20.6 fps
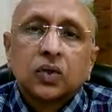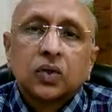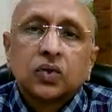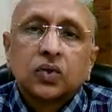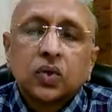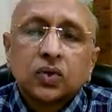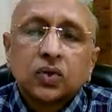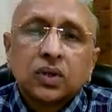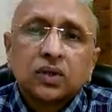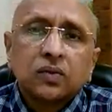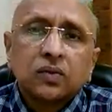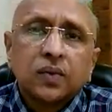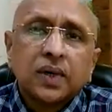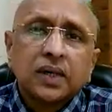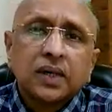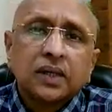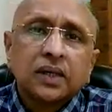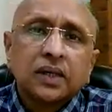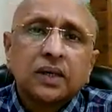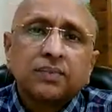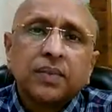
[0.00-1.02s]
So these
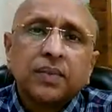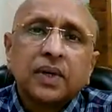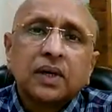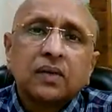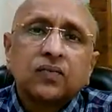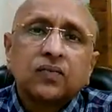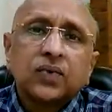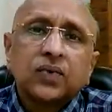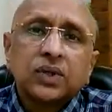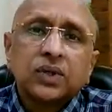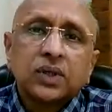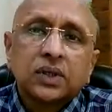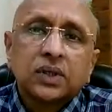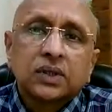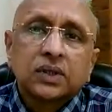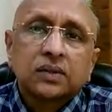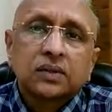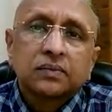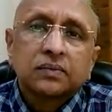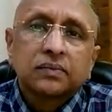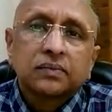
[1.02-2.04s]
were the typical
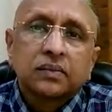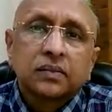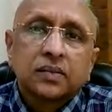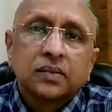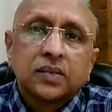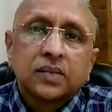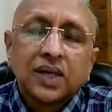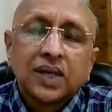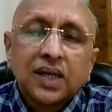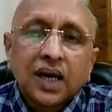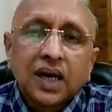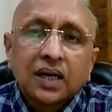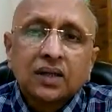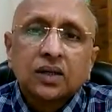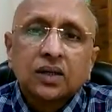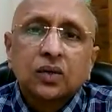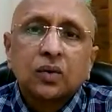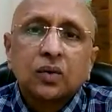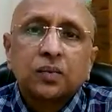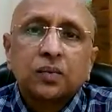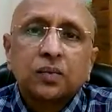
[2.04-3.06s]
features. These are
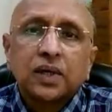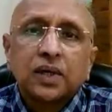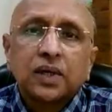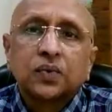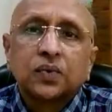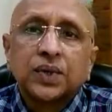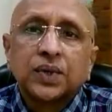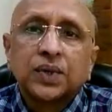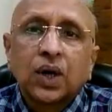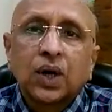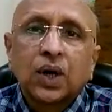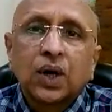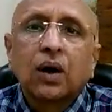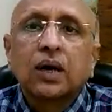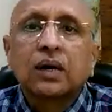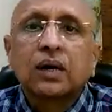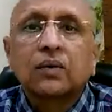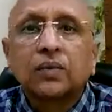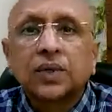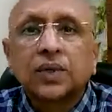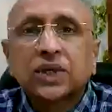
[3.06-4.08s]
the rubrics which
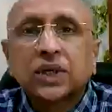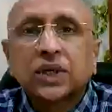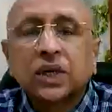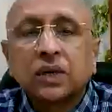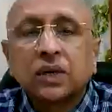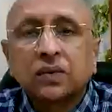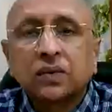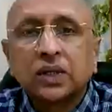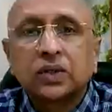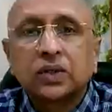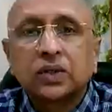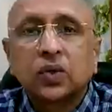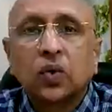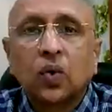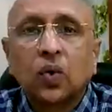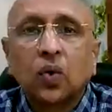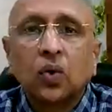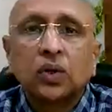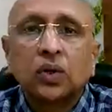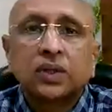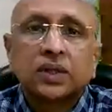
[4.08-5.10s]
covers
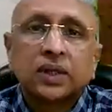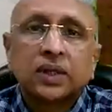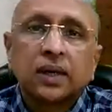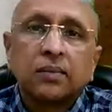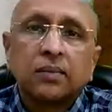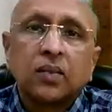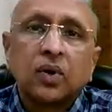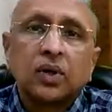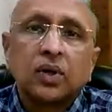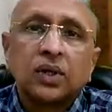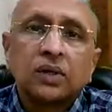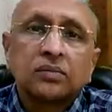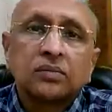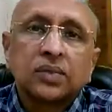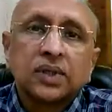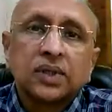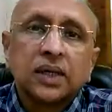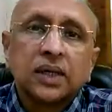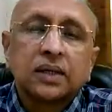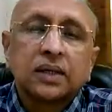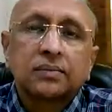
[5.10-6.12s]
whole
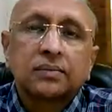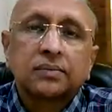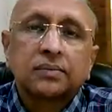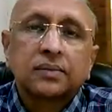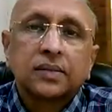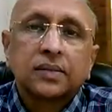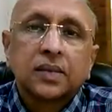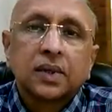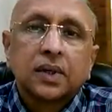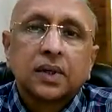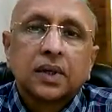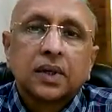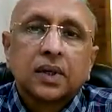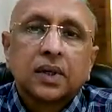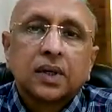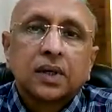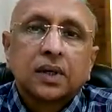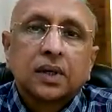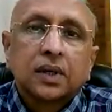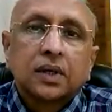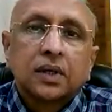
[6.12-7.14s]
stramonium state.
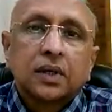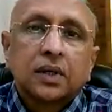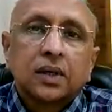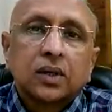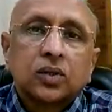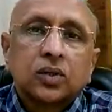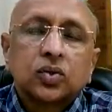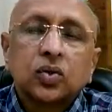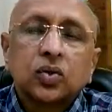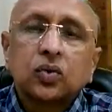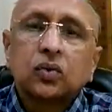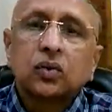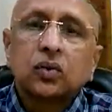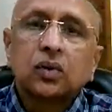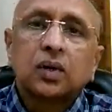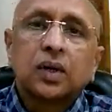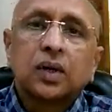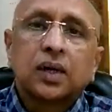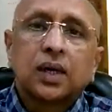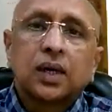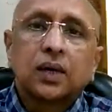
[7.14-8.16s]

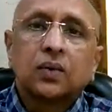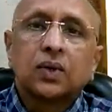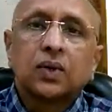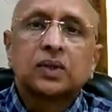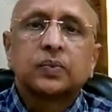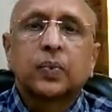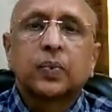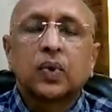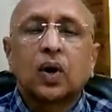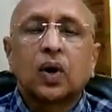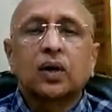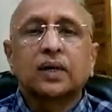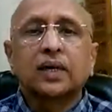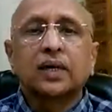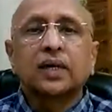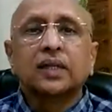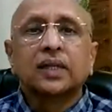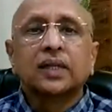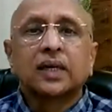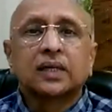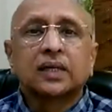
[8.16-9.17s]
So he was
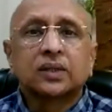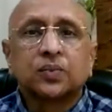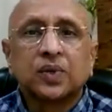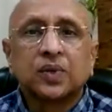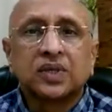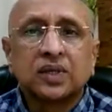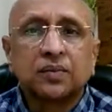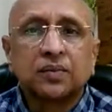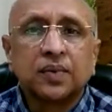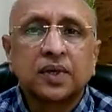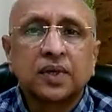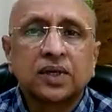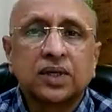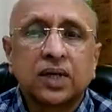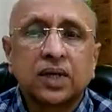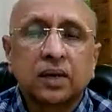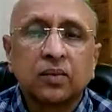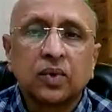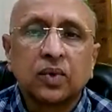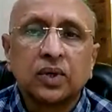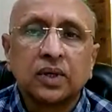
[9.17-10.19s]
brought in that specific
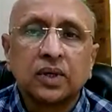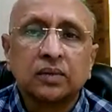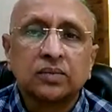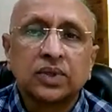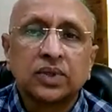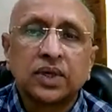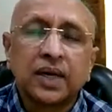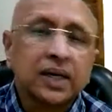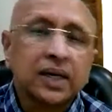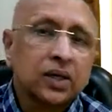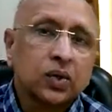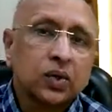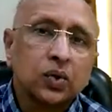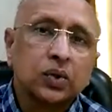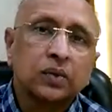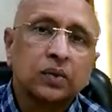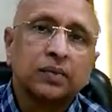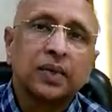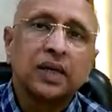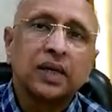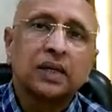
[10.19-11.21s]
stramonium state to
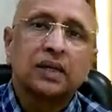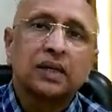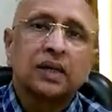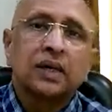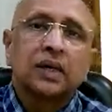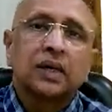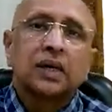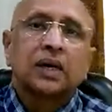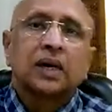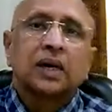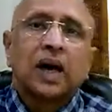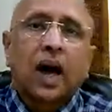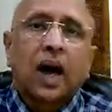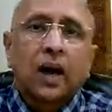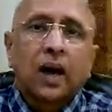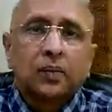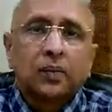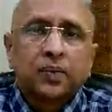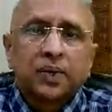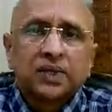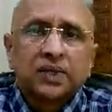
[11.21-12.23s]
me. I
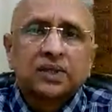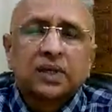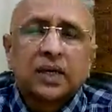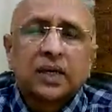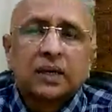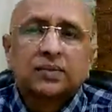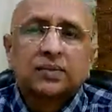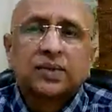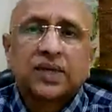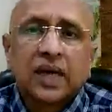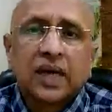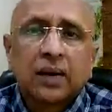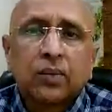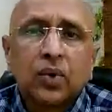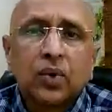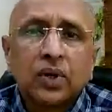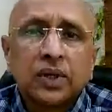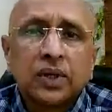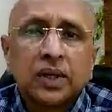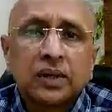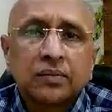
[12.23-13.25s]
have prescribed
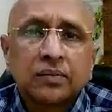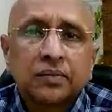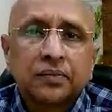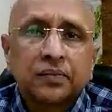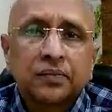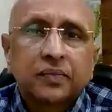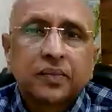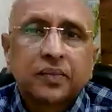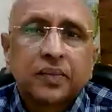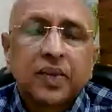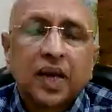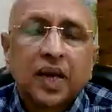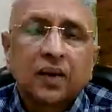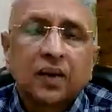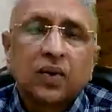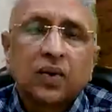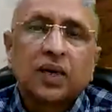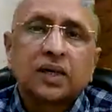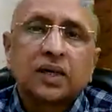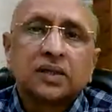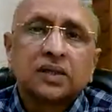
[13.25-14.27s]
stramonium,
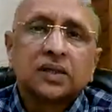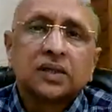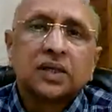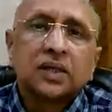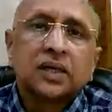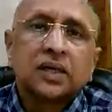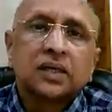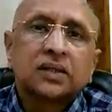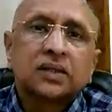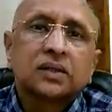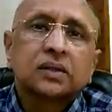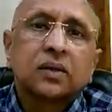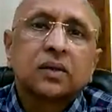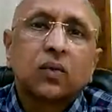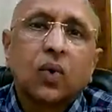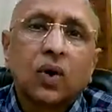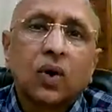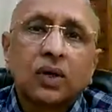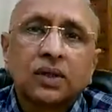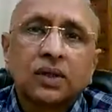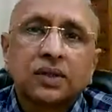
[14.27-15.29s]
never considered the
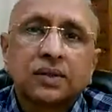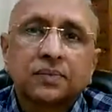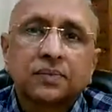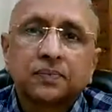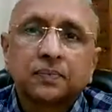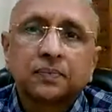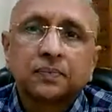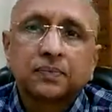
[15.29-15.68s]
warts,